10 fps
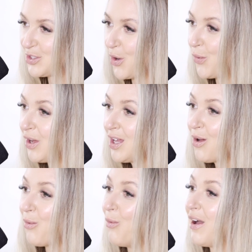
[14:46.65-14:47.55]
So
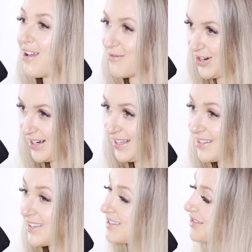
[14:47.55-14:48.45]
whatever it
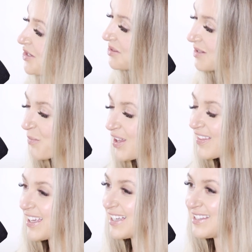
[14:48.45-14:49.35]
is. And this is also
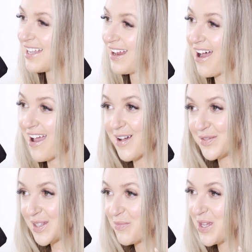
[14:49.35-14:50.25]
something, like I said, I
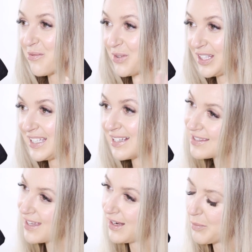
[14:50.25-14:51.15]
have something really
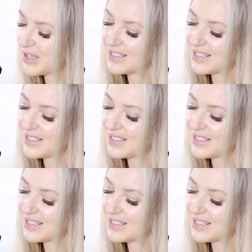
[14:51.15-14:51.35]
exciting.